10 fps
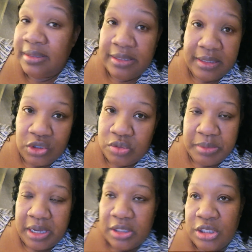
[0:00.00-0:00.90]
didn't do
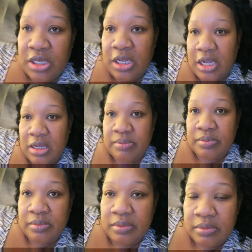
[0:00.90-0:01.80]
much.
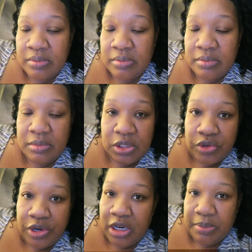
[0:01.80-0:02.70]
Um,
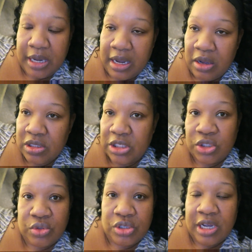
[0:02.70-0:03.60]
straight up the house. I
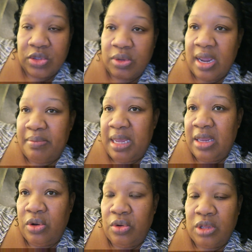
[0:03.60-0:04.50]
showed you guys what I
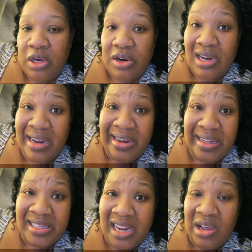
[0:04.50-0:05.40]
made earlier and I
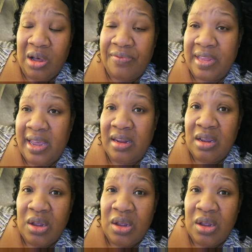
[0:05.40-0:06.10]
did take off that